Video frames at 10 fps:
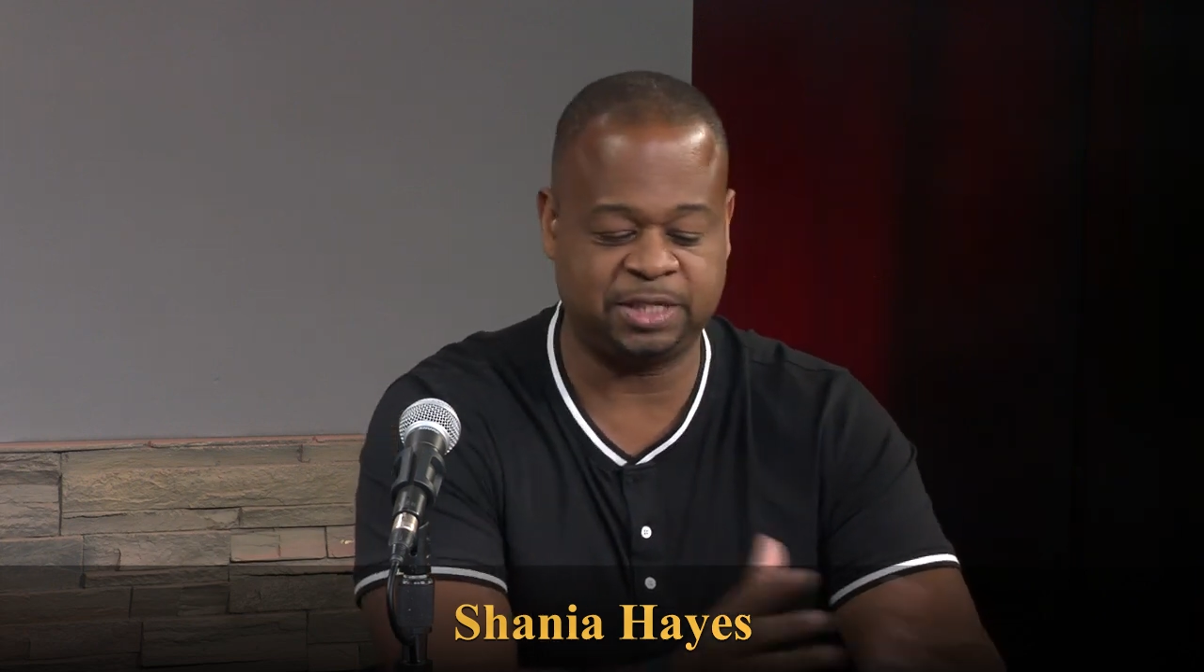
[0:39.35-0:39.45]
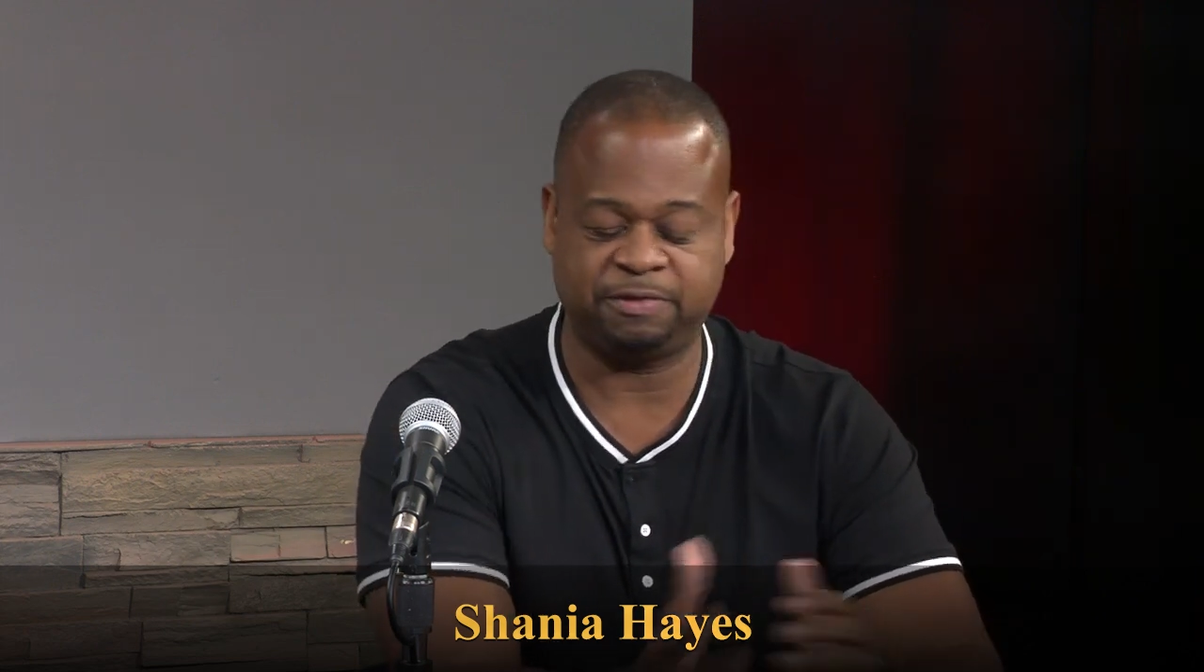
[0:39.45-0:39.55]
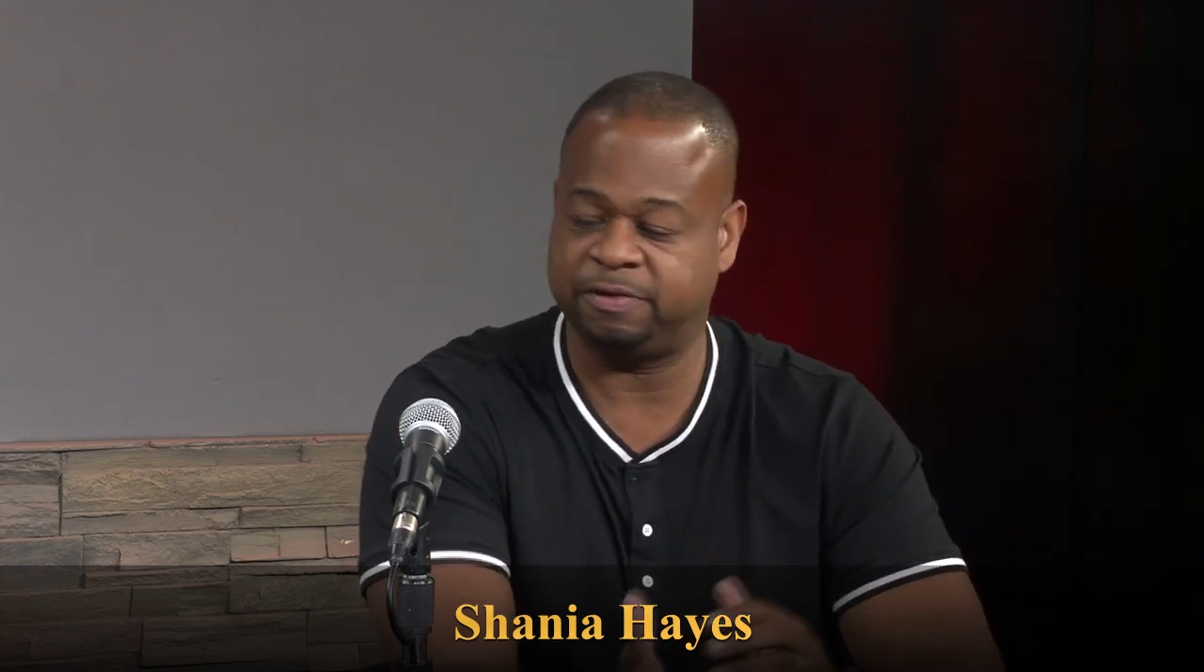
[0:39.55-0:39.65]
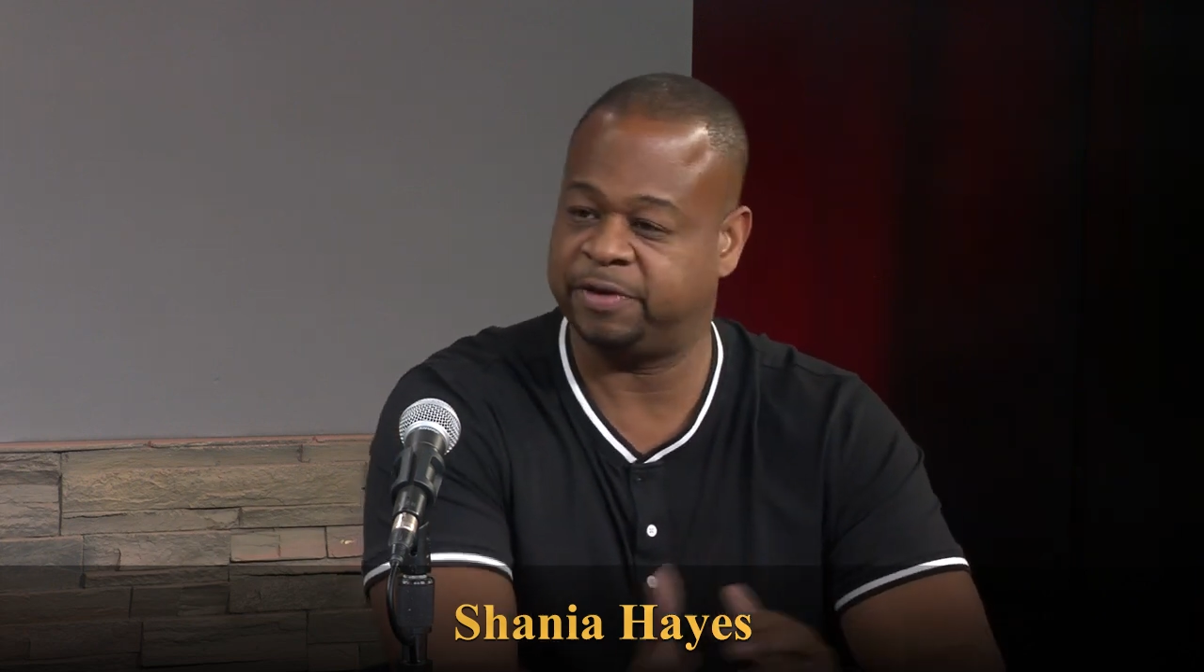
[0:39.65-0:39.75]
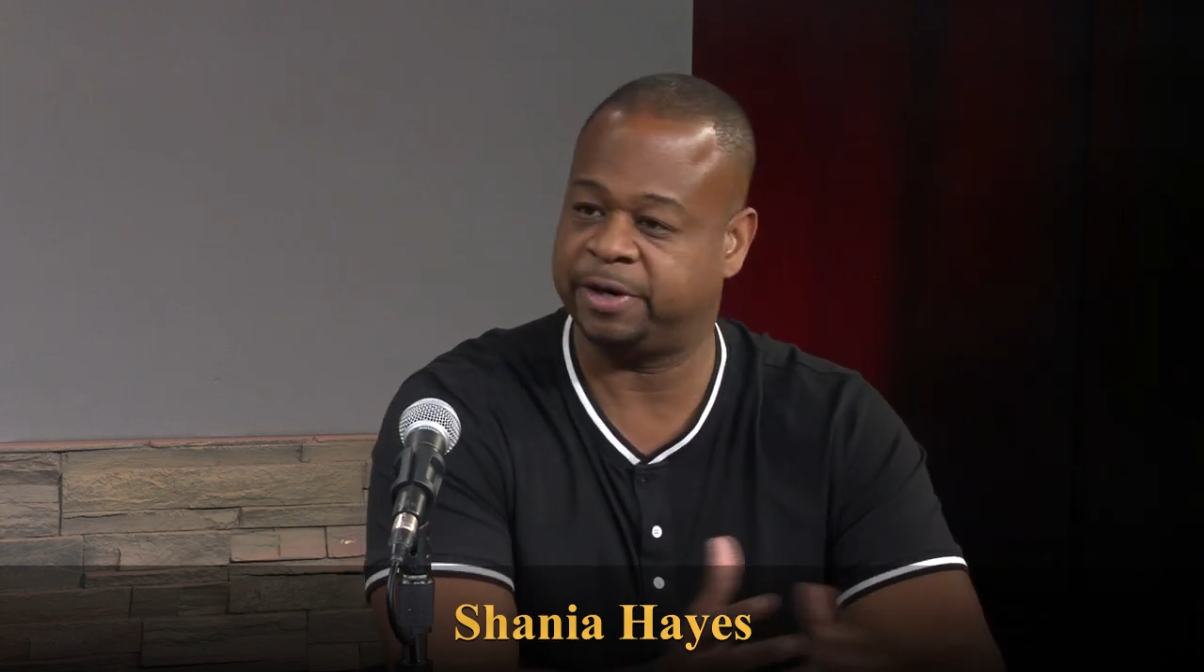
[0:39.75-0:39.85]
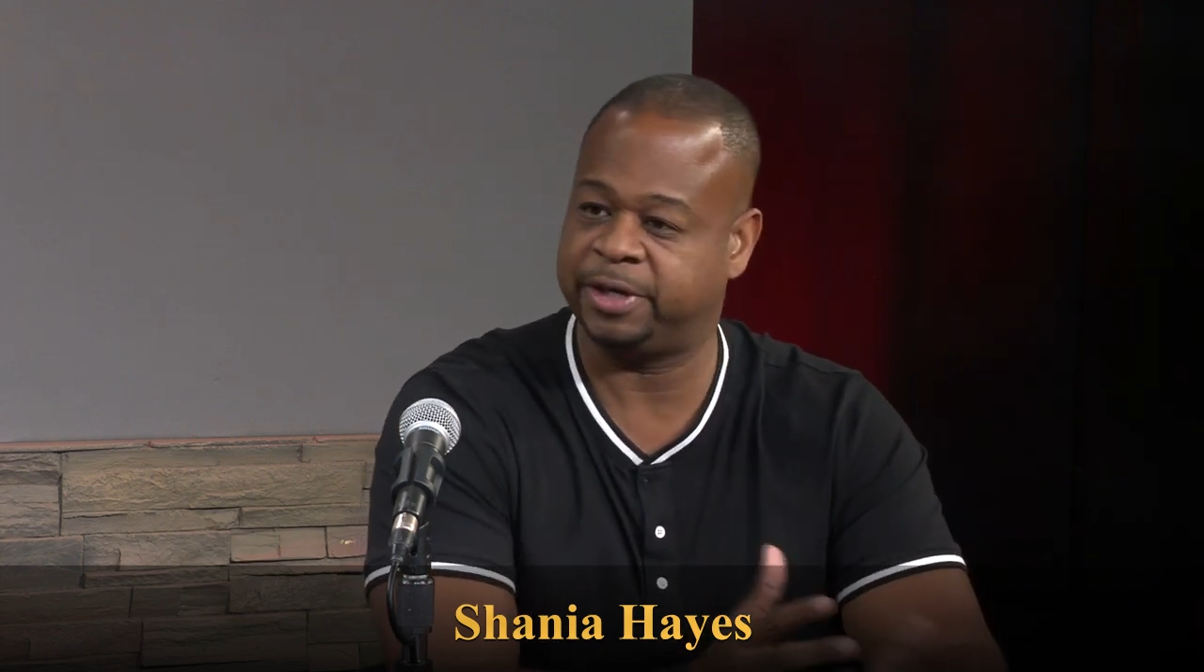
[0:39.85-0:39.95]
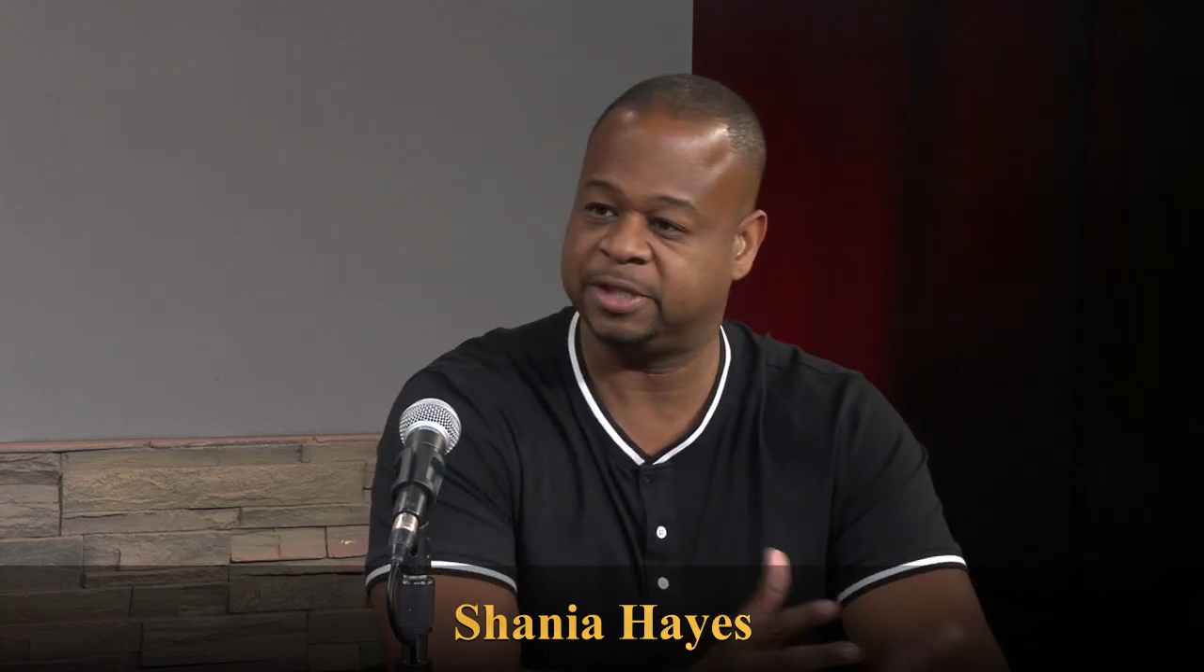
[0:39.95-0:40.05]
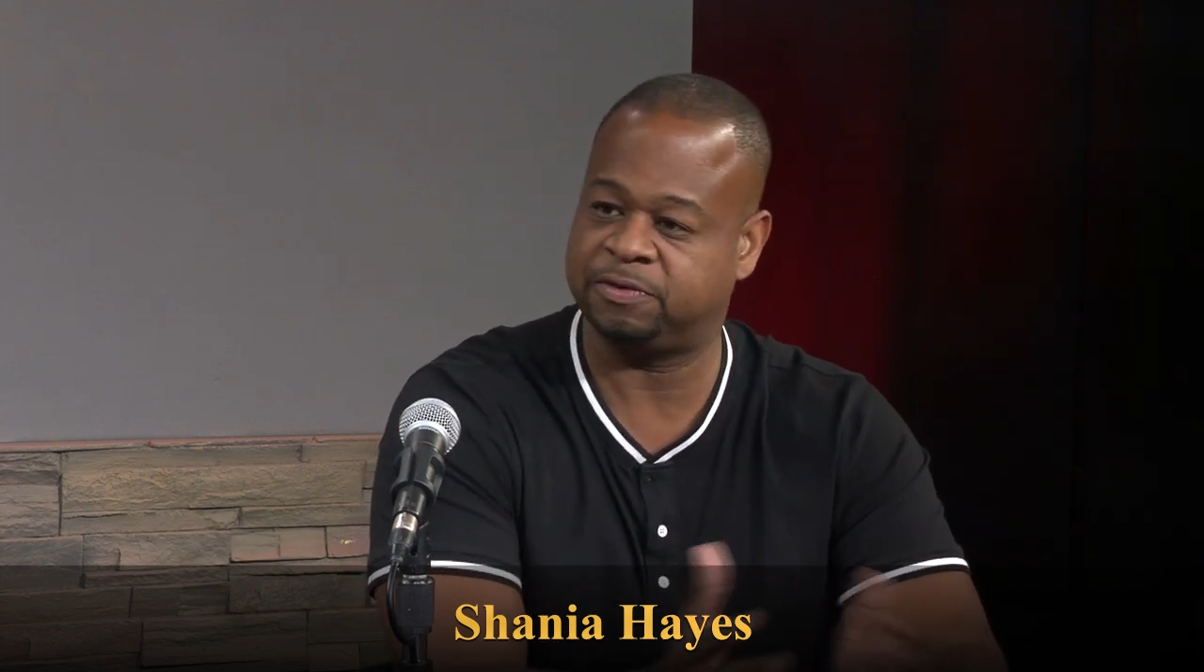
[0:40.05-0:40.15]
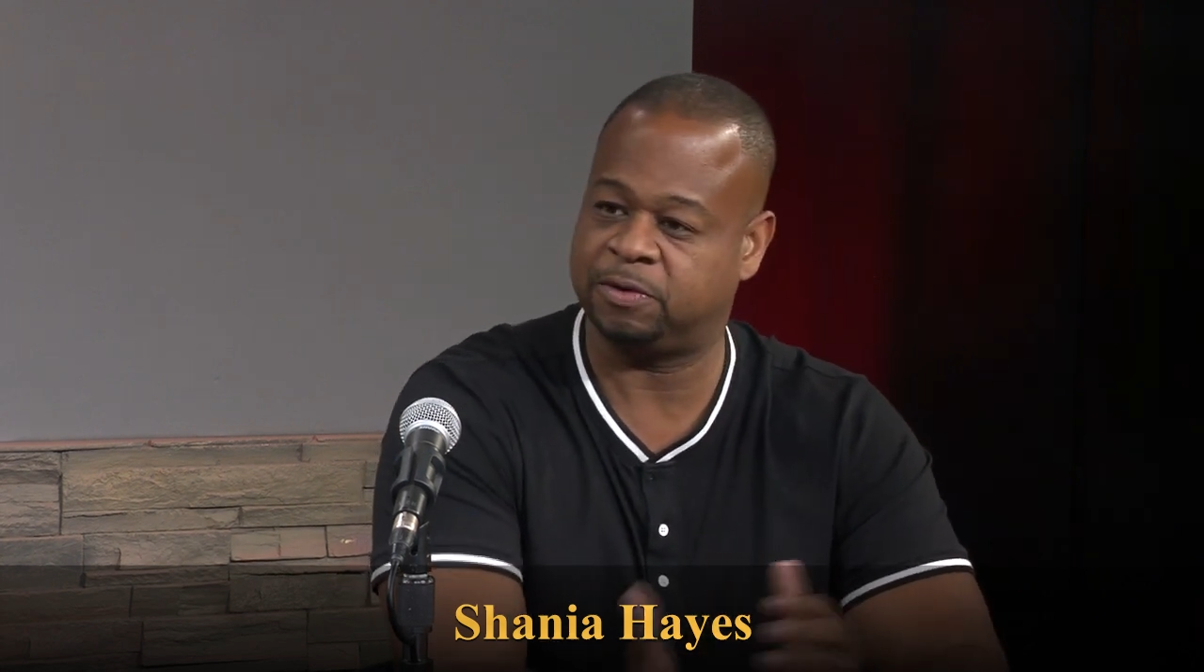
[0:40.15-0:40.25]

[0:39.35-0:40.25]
different various